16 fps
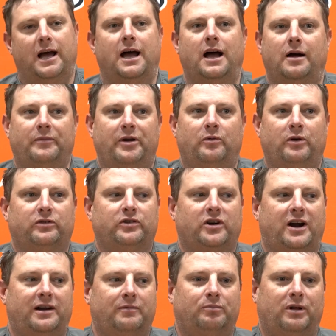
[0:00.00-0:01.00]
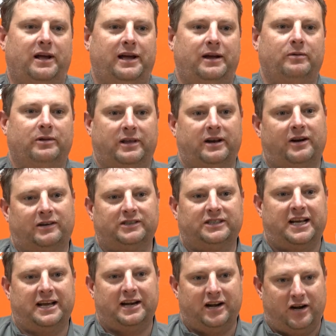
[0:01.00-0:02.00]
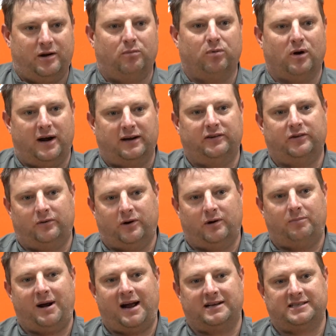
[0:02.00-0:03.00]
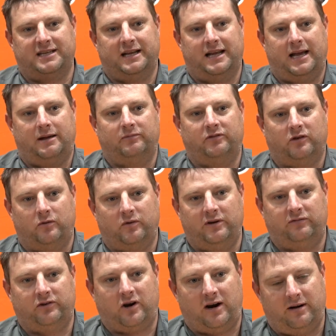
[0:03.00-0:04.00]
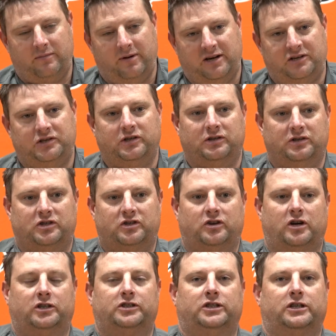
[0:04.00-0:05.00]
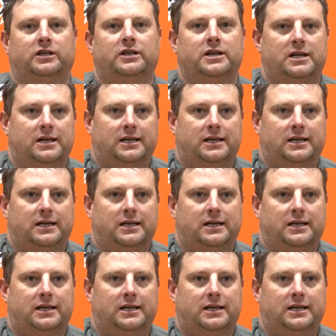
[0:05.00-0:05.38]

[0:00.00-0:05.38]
No, I mean we're trying to play within our secondary break to our passing game, so we've tried to make sure it's structured.